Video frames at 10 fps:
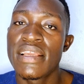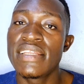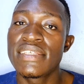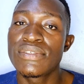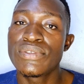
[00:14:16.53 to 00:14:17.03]

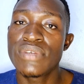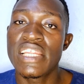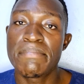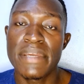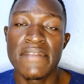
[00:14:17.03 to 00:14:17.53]
it is
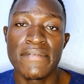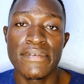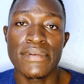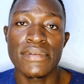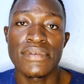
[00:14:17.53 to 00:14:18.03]
usually
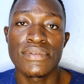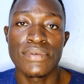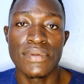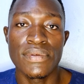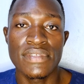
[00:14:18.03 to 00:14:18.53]
painful
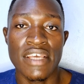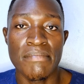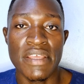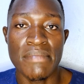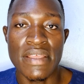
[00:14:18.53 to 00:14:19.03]
to lose a
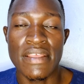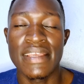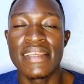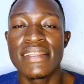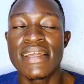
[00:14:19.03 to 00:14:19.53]
baby.
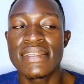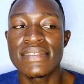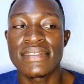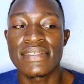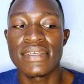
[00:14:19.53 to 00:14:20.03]
That
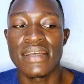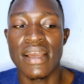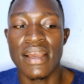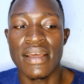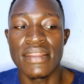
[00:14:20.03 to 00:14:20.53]
is
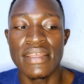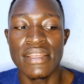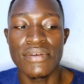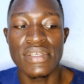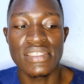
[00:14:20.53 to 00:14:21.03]
the
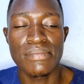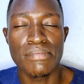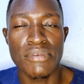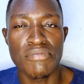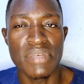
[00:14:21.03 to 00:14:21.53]
lowest
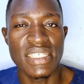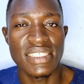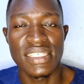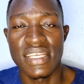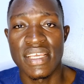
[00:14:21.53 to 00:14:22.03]

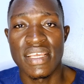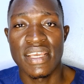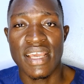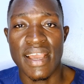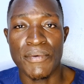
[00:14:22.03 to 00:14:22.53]
moment
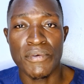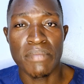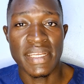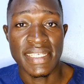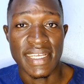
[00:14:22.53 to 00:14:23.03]
a
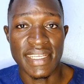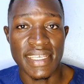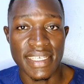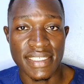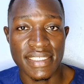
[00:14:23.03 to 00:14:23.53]
woman can
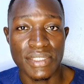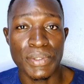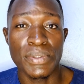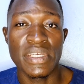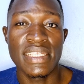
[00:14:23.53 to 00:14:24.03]
get.
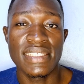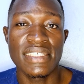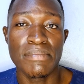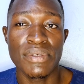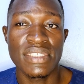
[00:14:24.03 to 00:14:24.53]
So it is
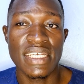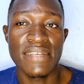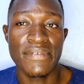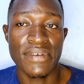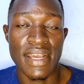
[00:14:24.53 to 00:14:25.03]

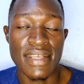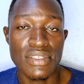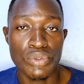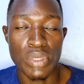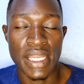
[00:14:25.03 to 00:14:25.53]
important for
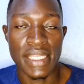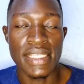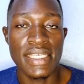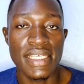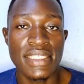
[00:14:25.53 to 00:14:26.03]
us to
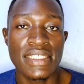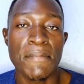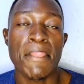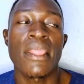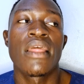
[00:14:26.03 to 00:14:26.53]
eradicate
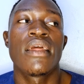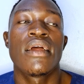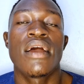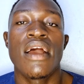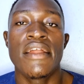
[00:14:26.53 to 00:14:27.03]

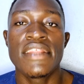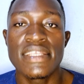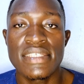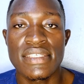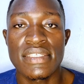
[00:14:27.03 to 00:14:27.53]

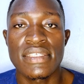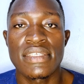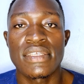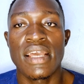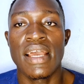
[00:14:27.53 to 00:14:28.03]
these
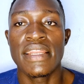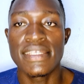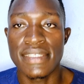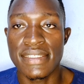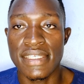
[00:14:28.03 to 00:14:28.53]

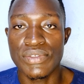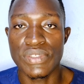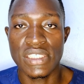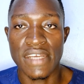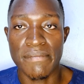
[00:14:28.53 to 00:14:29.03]
diseases
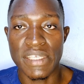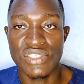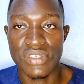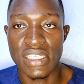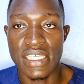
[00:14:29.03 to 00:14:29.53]
which I've
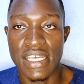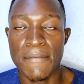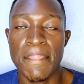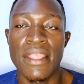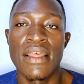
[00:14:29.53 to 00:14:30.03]
mentioned here,